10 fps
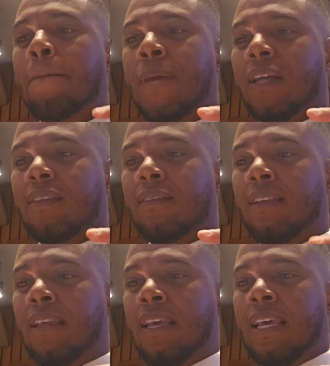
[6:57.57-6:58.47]
But
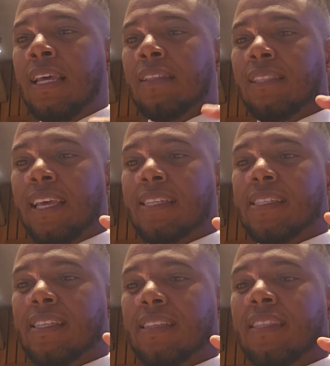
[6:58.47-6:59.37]

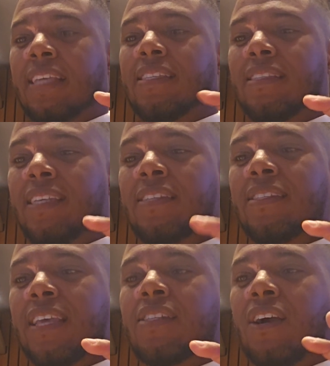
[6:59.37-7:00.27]
these
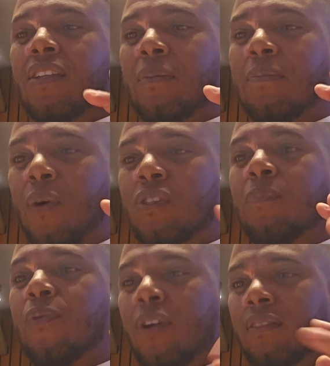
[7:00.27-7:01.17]
things are the most
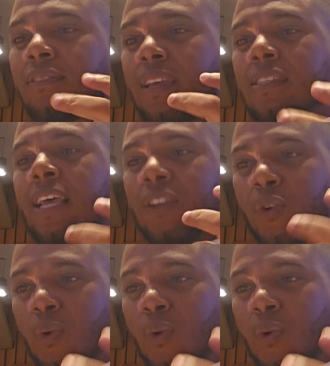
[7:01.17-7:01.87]
important things and